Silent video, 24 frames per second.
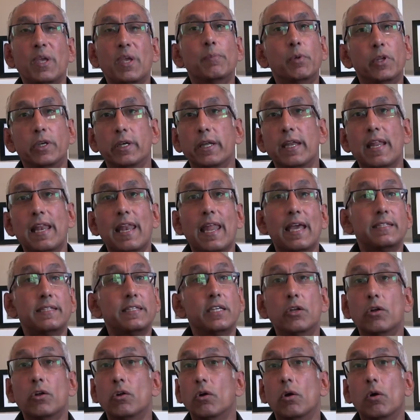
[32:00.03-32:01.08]
people you're going to
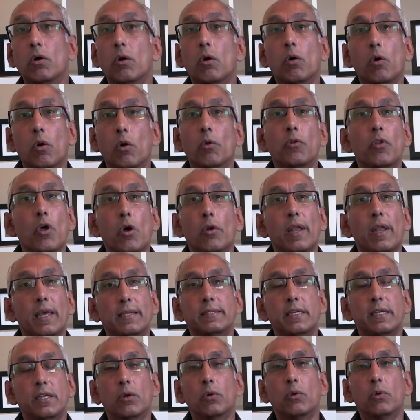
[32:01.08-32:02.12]
let in or, or, or not
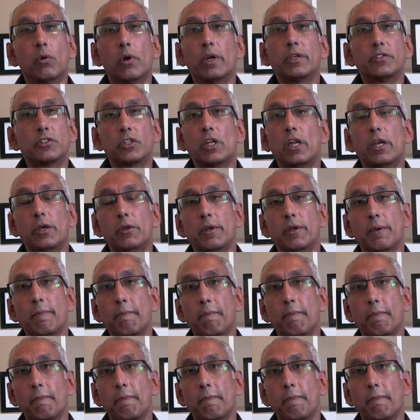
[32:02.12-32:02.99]
let in or, or exclude.